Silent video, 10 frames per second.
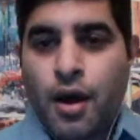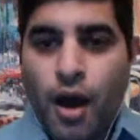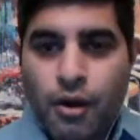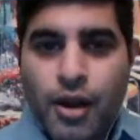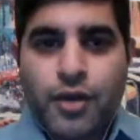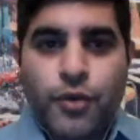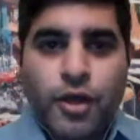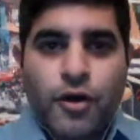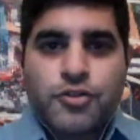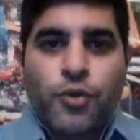All right. We
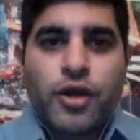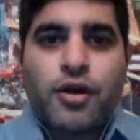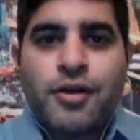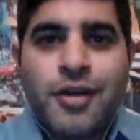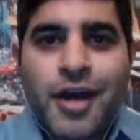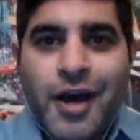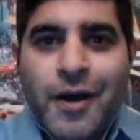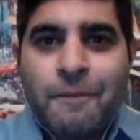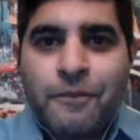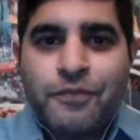also want
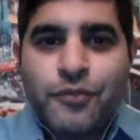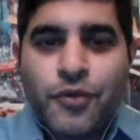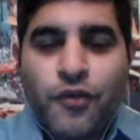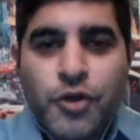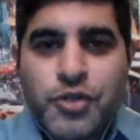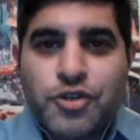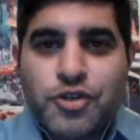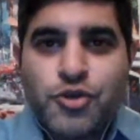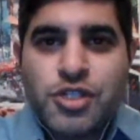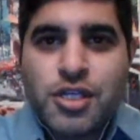to, we've also
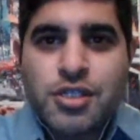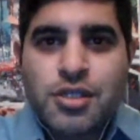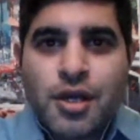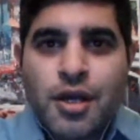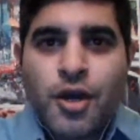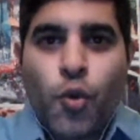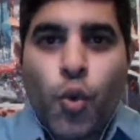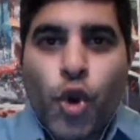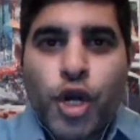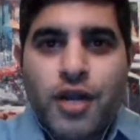introduced this
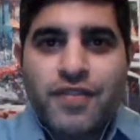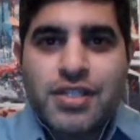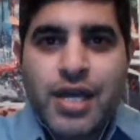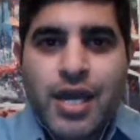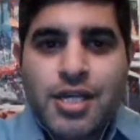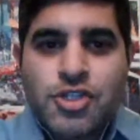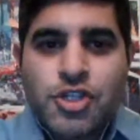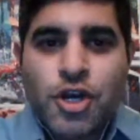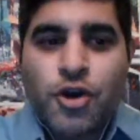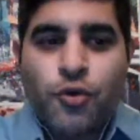word of the day.
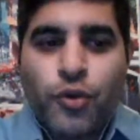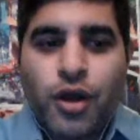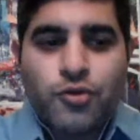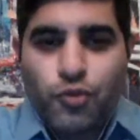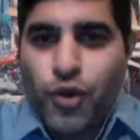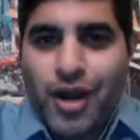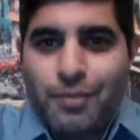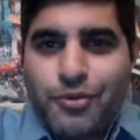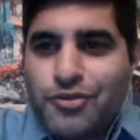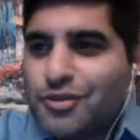So why
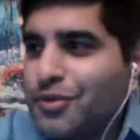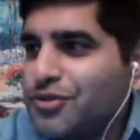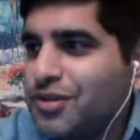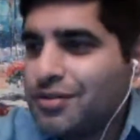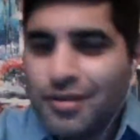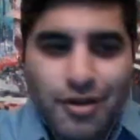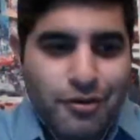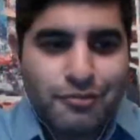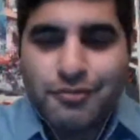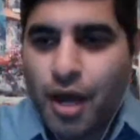not boost the music,
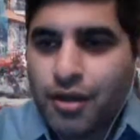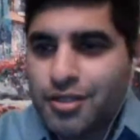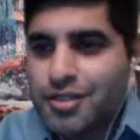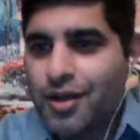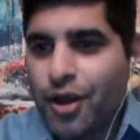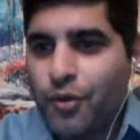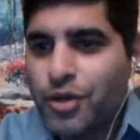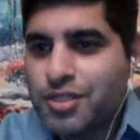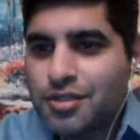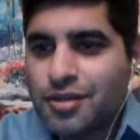knowledge?
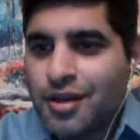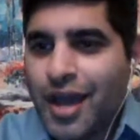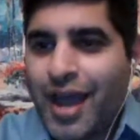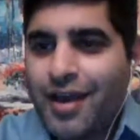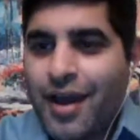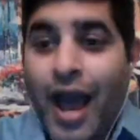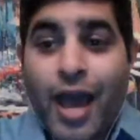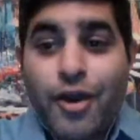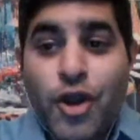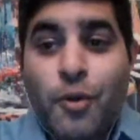
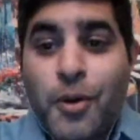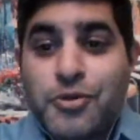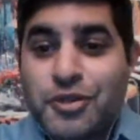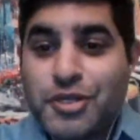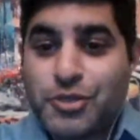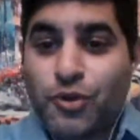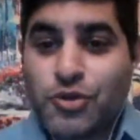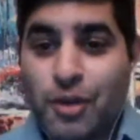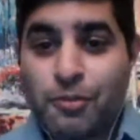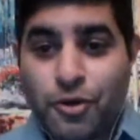I don't know most of these
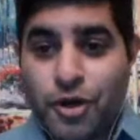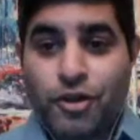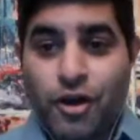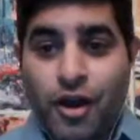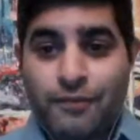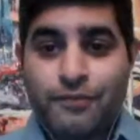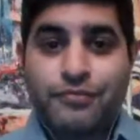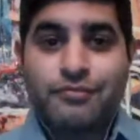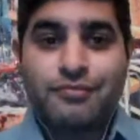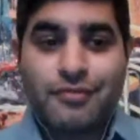words, so I'm learning along
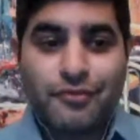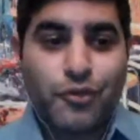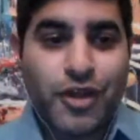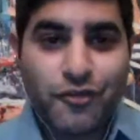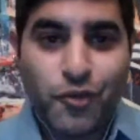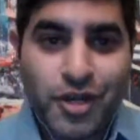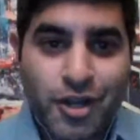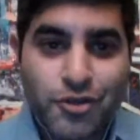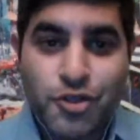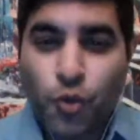with everyone
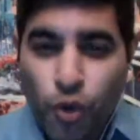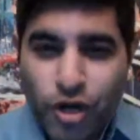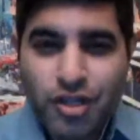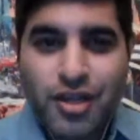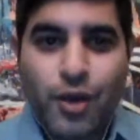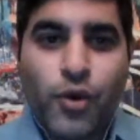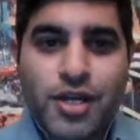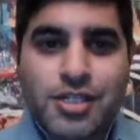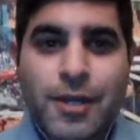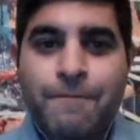here. So the word of the day, what
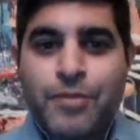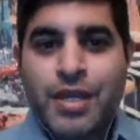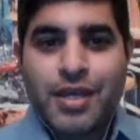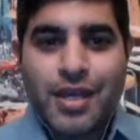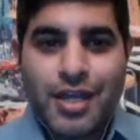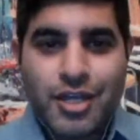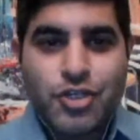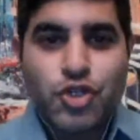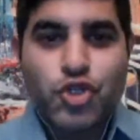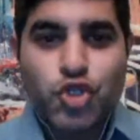is it? It
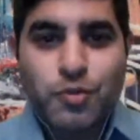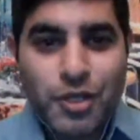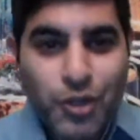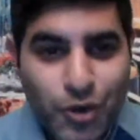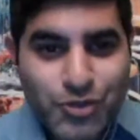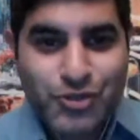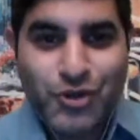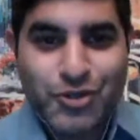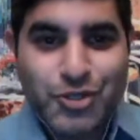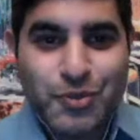is jubiloso.